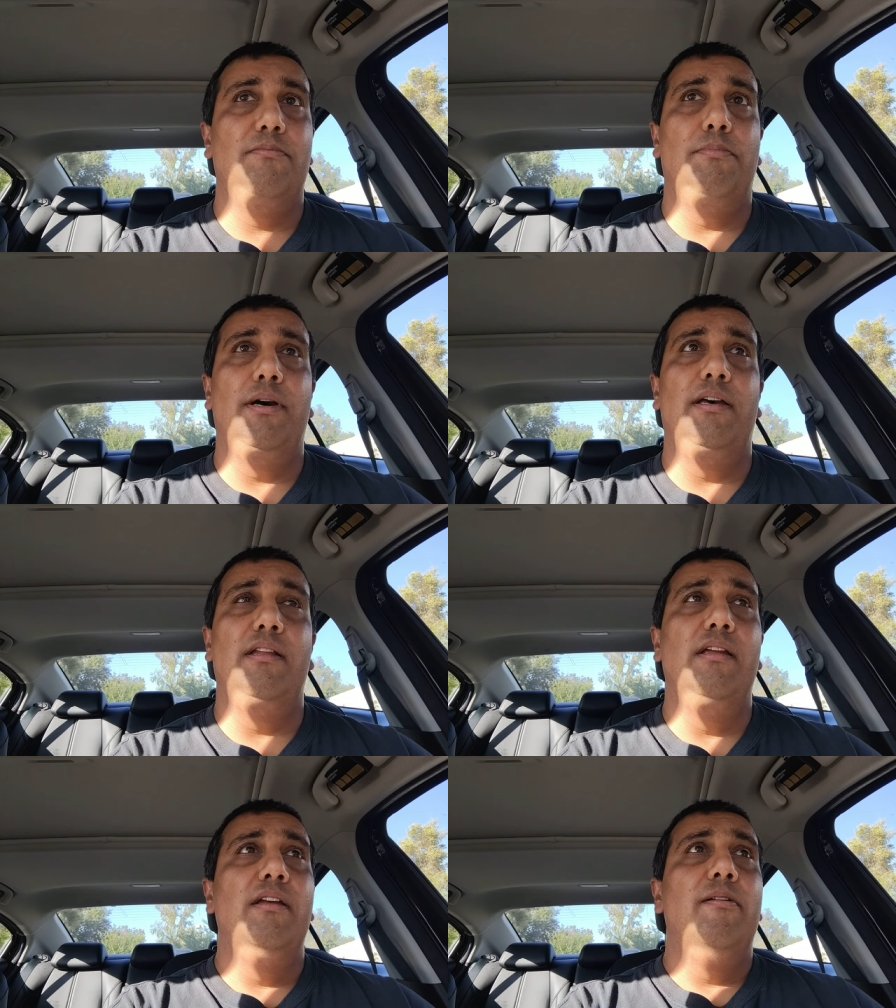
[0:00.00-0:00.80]

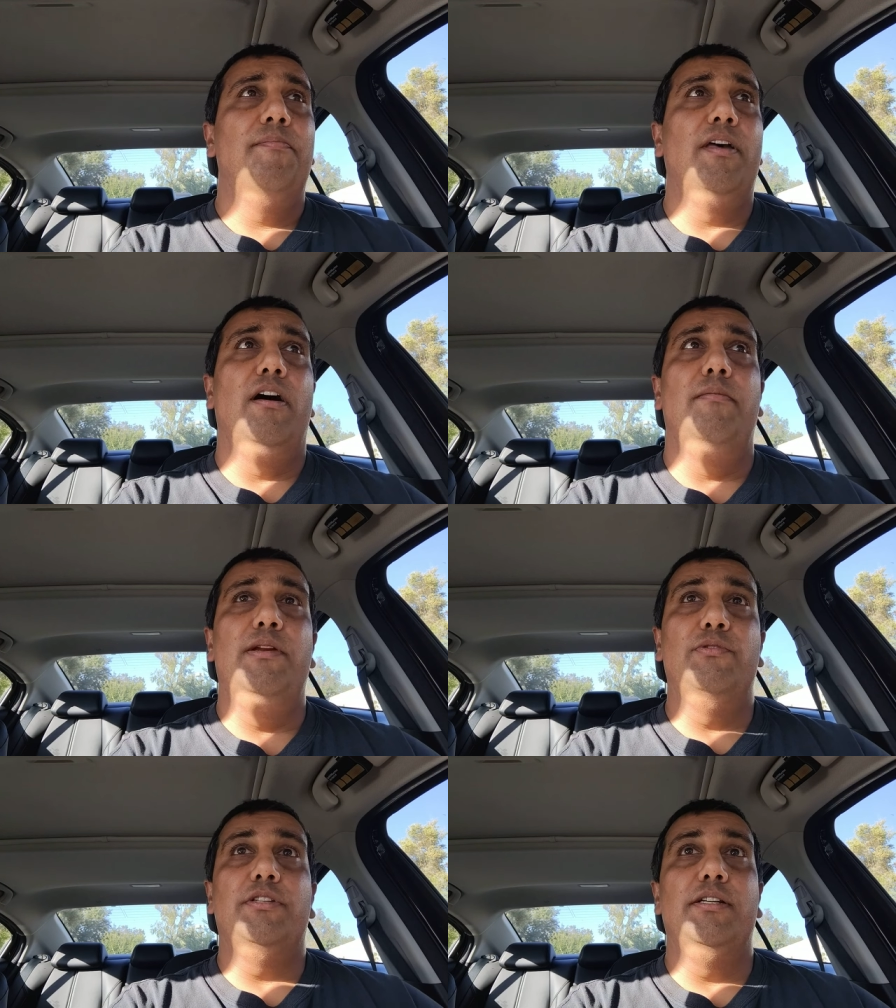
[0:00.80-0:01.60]
But um,
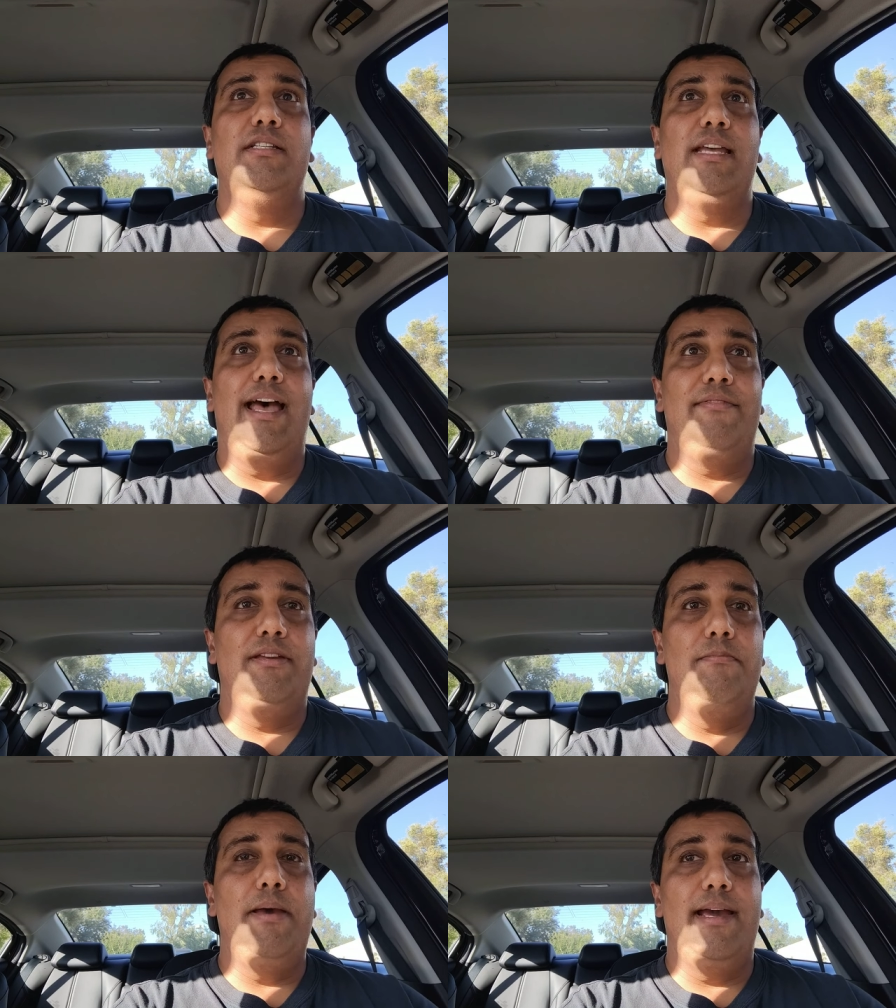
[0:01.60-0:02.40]
it was good to have
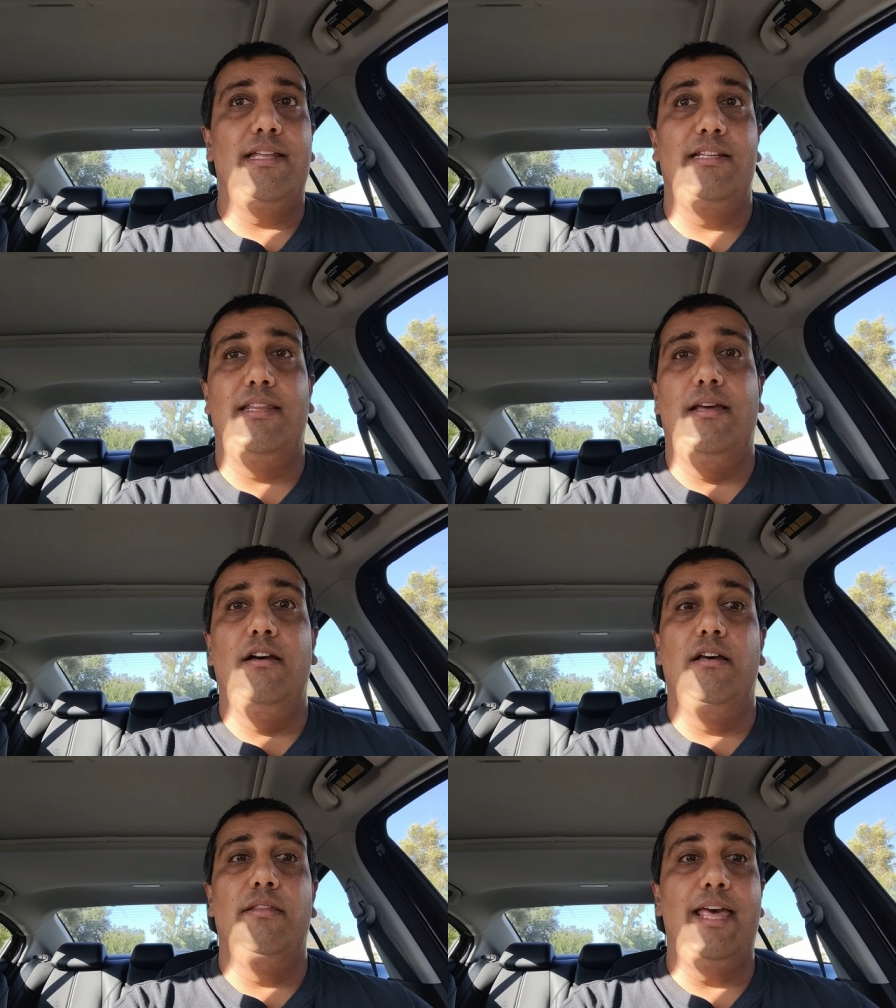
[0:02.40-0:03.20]
him back in
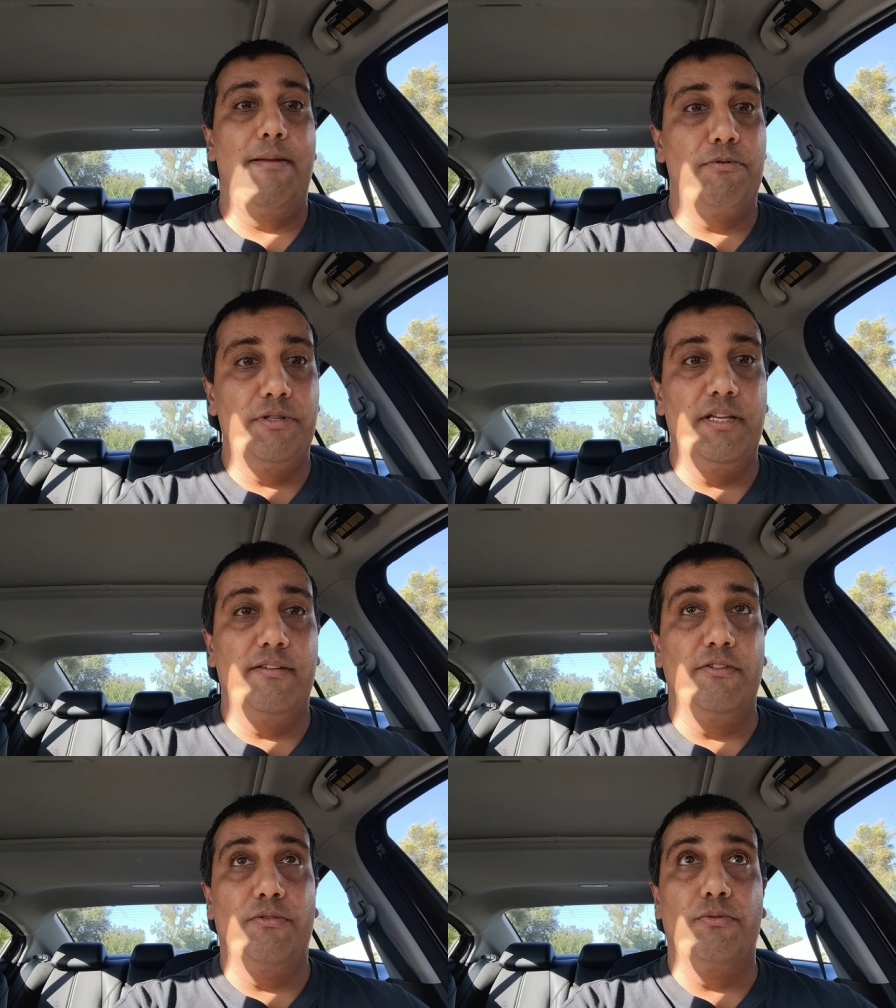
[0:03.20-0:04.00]
uh, that
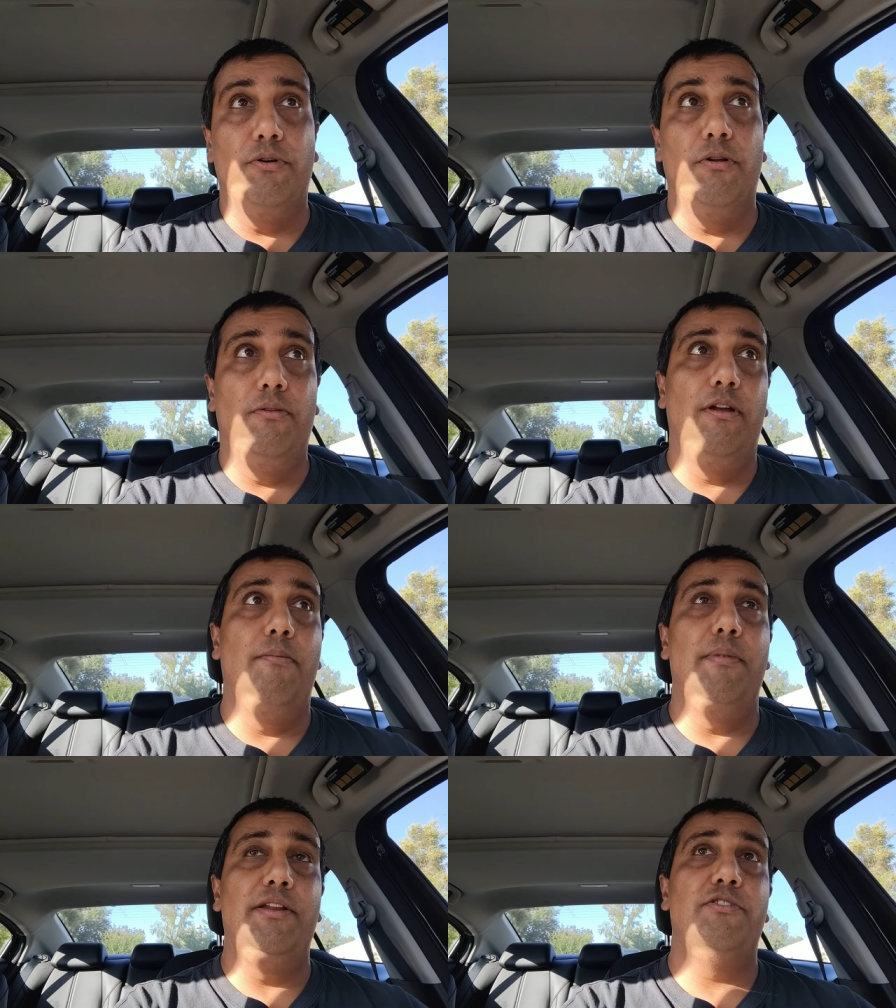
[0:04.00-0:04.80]
particular role,
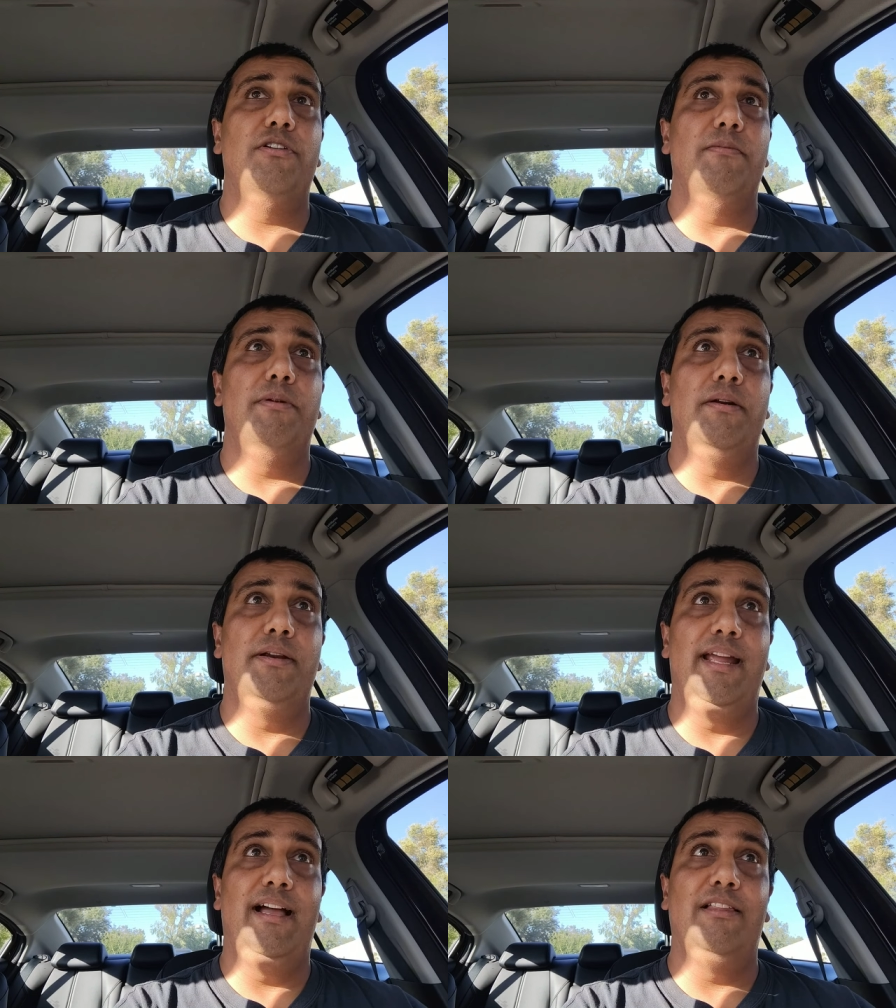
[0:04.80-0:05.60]
uh, mentoring
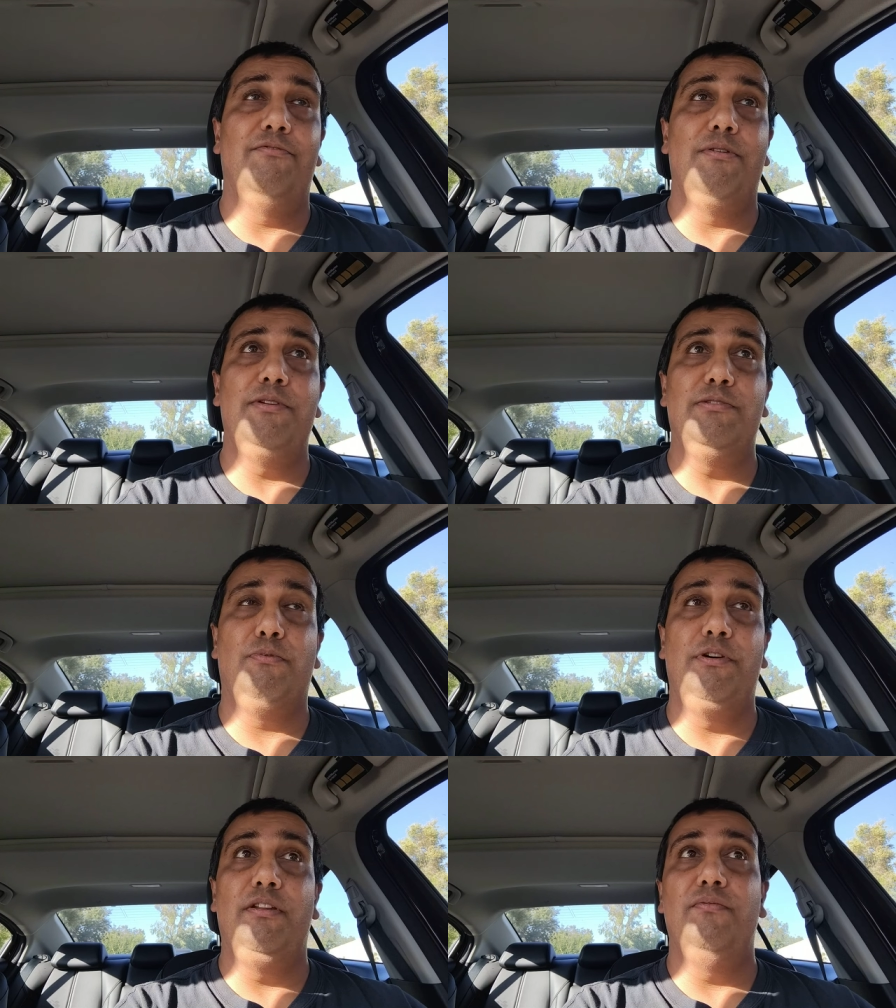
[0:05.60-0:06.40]
Barry Allen from his
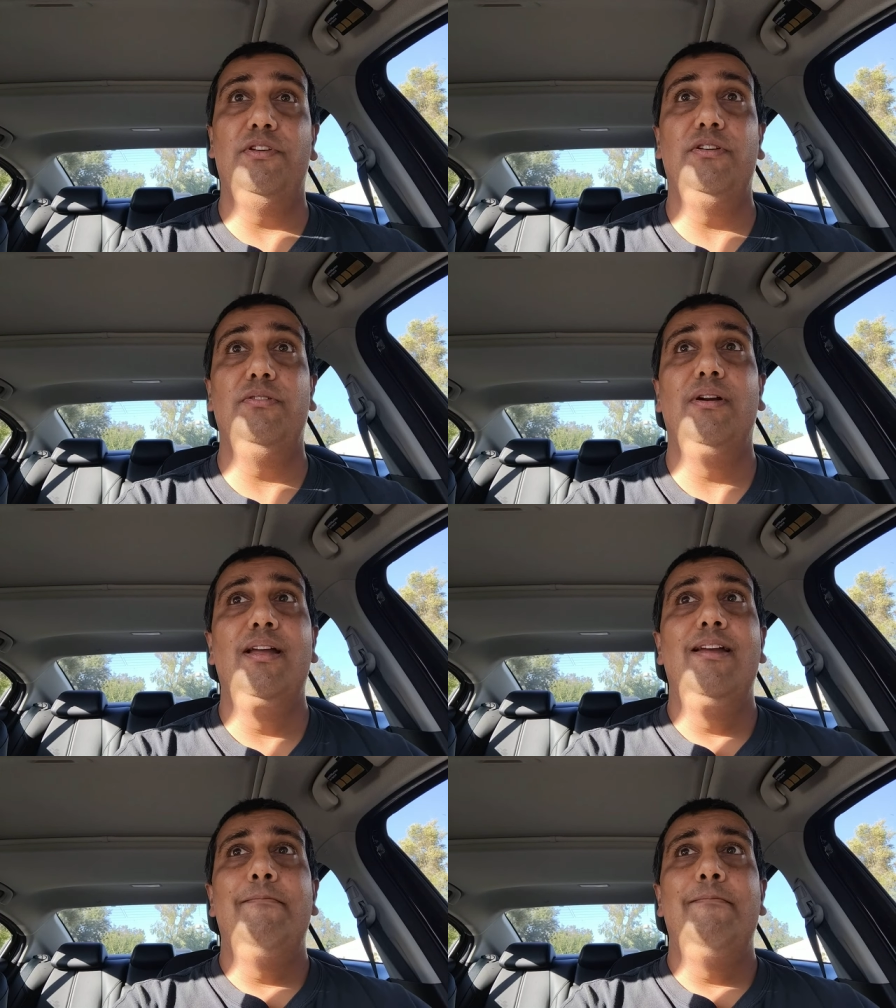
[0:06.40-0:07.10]
point of view,